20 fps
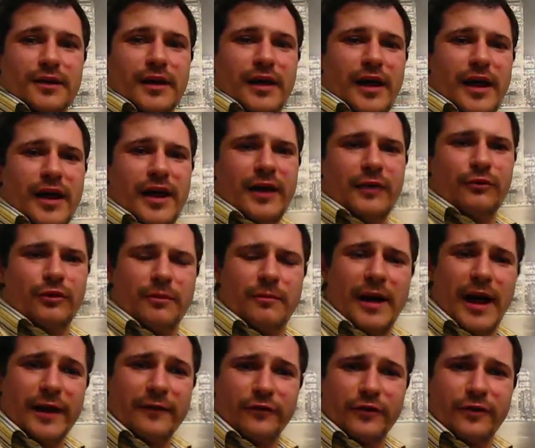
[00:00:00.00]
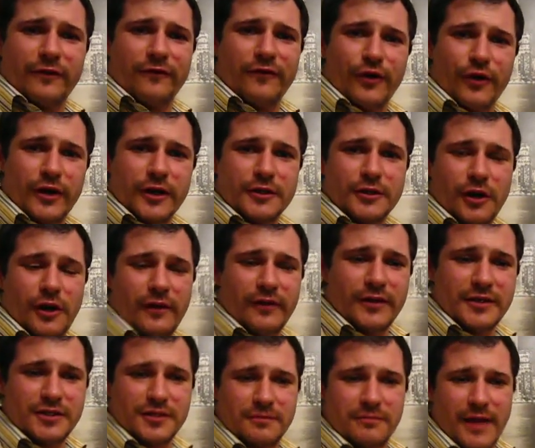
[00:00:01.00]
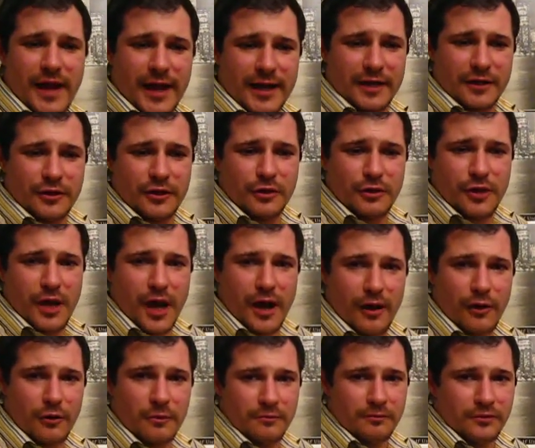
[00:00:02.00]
And we're back for the verdict on this Macanudo.